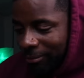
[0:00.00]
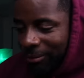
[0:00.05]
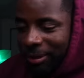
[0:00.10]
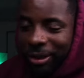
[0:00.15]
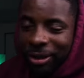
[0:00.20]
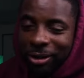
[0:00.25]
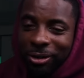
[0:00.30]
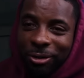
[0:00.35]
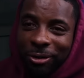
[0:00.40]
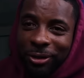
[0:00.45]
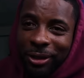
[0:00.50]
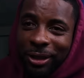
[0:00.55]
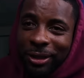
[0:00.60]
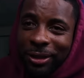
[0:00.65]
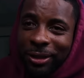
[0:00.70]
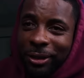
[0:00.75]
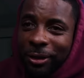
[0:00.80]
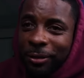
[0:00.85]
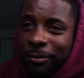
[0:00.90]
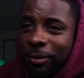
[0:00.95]
making all that
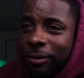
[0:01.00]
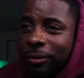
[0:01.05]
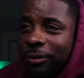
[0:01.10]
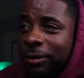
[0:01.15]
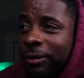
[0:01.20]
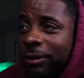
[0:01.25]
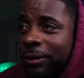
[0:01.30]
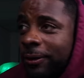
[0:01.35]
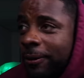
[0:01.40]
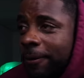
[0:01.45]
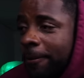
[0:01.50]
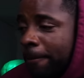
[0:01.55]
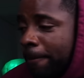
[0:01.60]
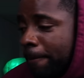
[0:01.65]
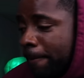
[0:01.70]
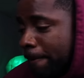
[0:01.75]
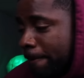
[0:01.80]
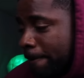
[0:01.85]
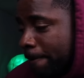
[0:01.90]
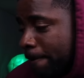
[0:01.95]
damn noise?
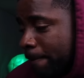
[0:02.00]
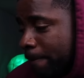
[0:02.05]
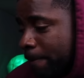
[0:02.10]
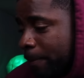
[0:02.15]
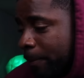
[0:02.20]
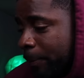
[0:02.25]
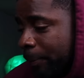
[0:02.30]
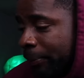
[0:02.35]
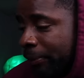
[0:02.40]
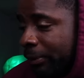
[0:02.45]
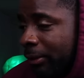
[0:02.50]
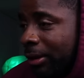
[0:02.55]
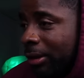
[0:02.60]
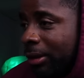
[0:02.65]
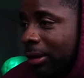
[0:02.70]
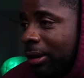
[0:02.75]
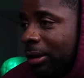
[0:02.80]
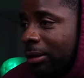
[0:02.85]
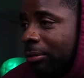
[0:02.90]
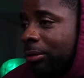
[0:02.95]
Yes.
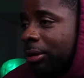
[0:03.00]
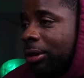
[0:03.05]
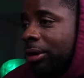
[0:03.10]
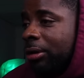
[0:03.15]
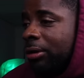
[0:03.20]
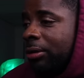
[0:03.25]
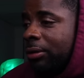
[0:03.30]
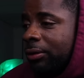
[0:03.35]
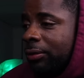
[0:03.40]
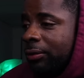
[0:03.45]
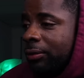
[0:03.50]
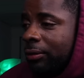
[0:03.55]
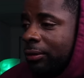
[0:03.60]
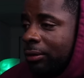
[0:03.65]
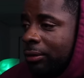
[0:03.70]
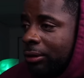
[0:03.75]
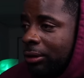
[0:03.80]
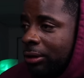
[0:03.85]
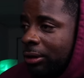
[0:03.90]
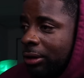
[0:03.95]
Come here.
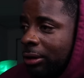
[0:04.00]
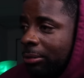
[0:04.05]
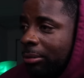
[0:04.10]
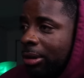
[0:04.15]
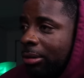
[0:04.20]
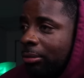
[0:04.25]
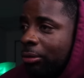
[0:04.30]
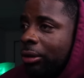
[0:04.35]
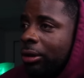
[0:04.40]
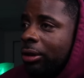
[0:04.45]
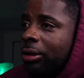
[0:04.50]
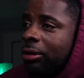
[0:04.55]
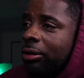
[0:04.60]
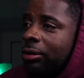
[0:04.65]
Come here, boy.